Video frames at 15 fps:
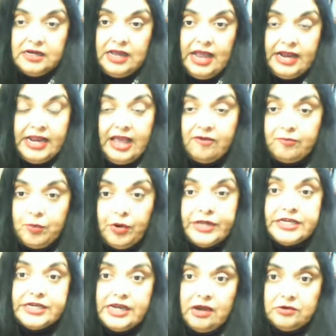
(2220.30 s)
and have
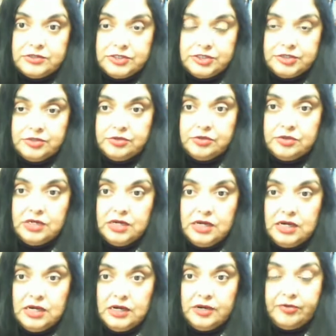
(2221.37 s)
pointed out to
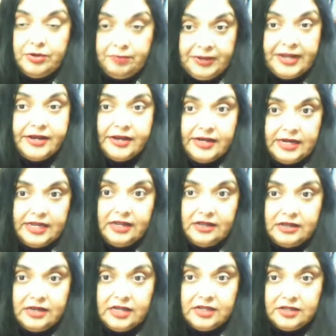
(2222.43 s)
repeatedly
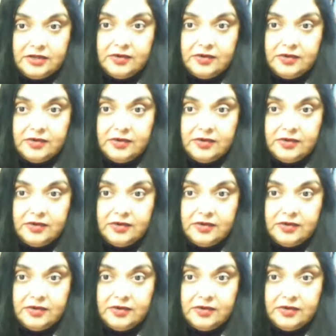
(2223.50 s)
in the